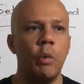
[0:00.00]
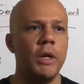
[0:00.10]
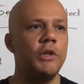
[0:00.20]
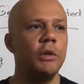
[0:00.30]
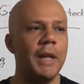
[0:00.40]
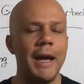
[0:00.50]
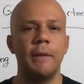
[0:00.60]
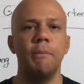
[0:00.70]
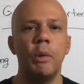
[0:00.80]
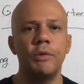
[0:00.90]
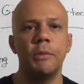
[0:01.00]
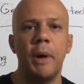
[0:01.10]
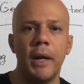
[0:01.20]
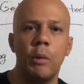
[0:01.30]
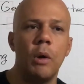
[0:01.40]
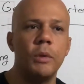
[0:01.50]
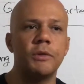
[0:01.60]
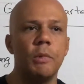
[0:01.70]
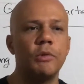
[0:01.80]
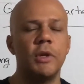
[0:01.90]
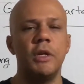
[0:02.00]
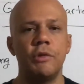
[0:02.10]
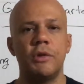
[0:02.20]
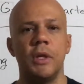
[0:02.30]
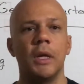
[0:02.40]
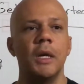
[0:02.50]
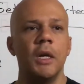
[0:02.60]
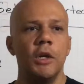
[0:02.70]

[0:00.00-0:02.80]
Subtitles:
What did you like most about it? What was most interesting?